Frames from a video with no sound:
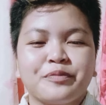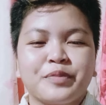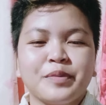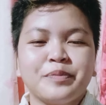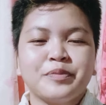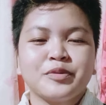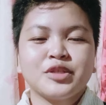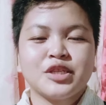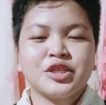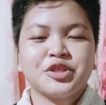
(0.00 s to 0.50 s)

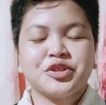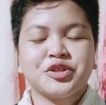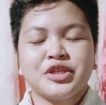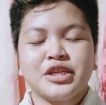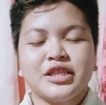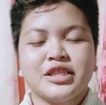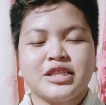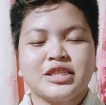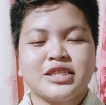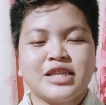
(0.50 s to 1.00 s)
preposition
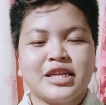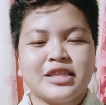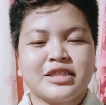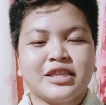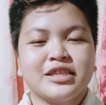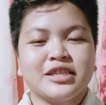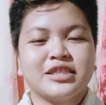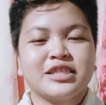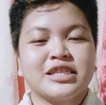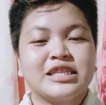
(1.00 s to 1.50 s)
in the
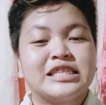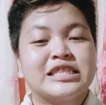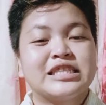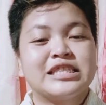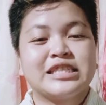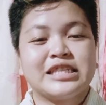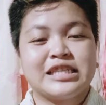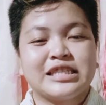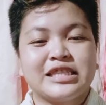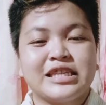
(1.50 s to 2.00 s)
sentence is
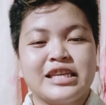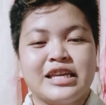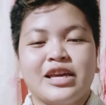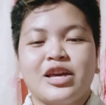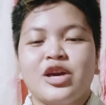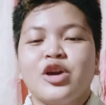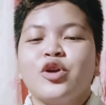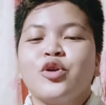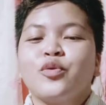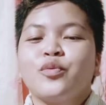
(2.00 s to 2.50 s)
city,
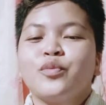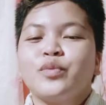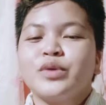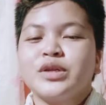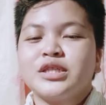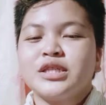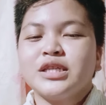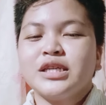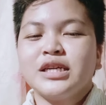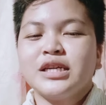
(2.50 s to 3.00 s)

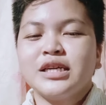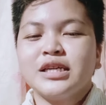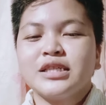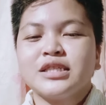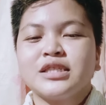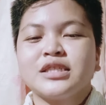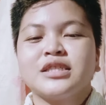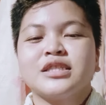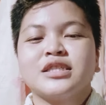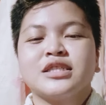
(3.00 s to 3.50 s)
which is
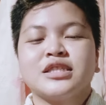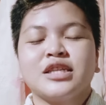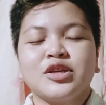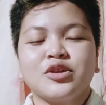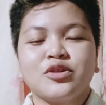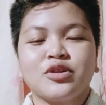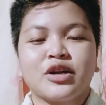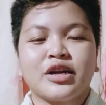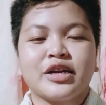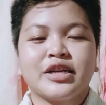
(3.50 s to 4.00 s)

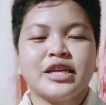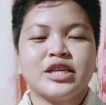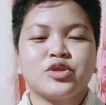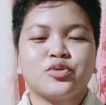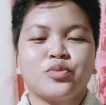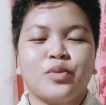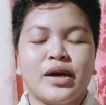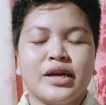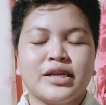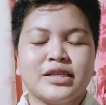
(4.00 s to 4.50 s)
singular, that's
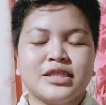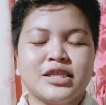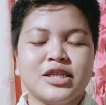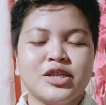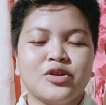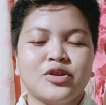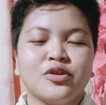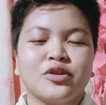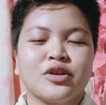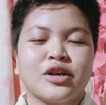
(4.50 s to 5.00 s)
why a
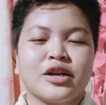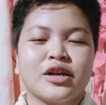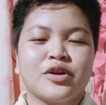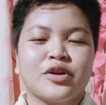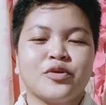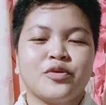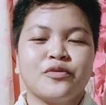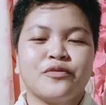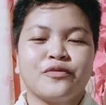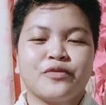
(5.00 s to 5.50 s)

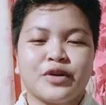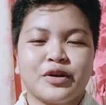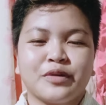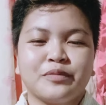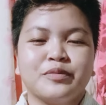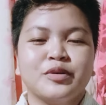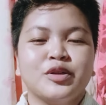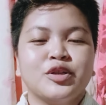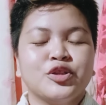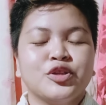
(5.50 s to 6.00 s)
singular
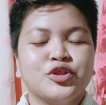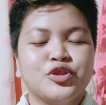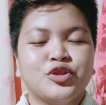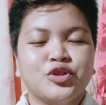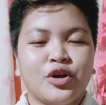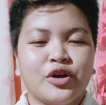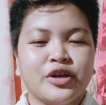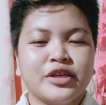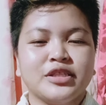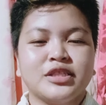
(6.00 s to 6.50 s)
verb
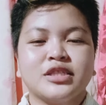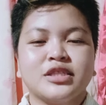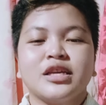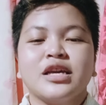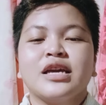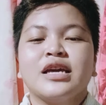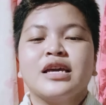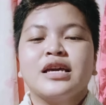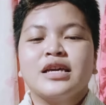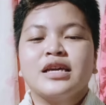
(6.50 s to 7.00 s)
joins
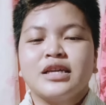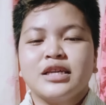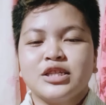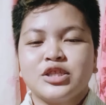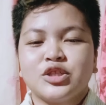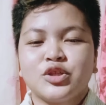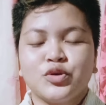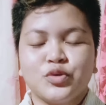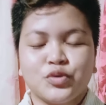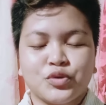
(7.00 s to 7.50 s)

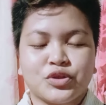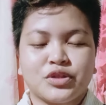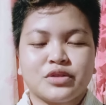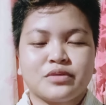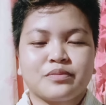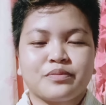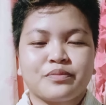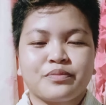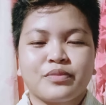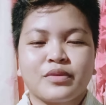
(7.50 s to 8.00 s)
is used.
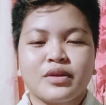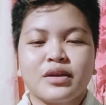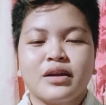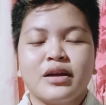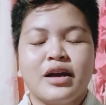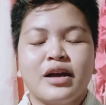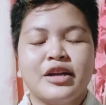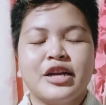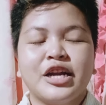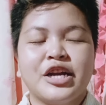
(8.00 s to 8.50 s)

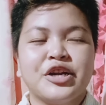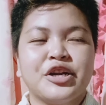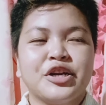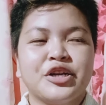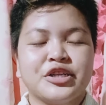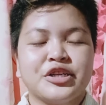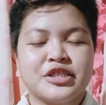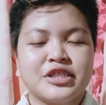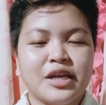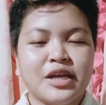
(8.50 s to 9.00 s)
Another
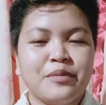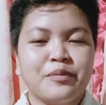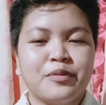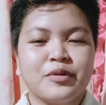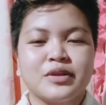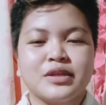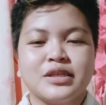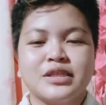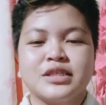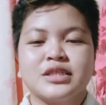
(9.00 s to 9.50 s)
example
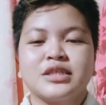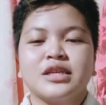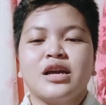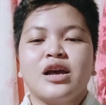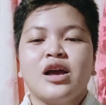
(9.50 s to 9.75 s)
is